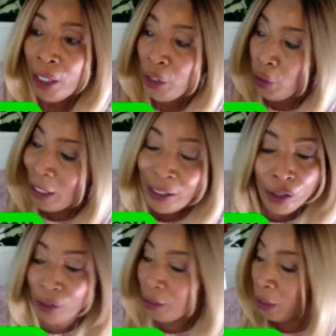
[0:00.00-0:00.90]
You can
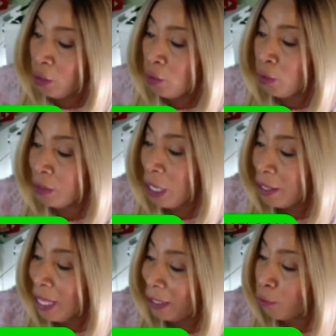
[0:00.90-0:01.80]
choose to use
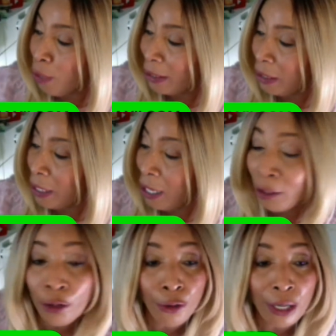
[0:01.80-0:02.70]
that
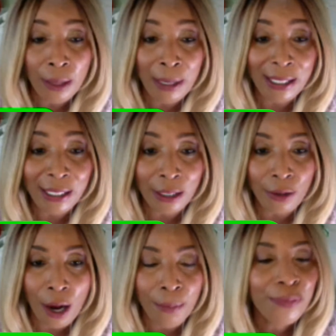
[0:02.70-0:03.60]
retinol cream and
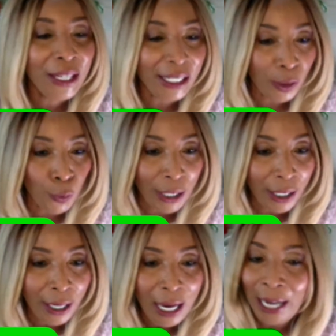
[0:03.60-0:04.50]
serum this week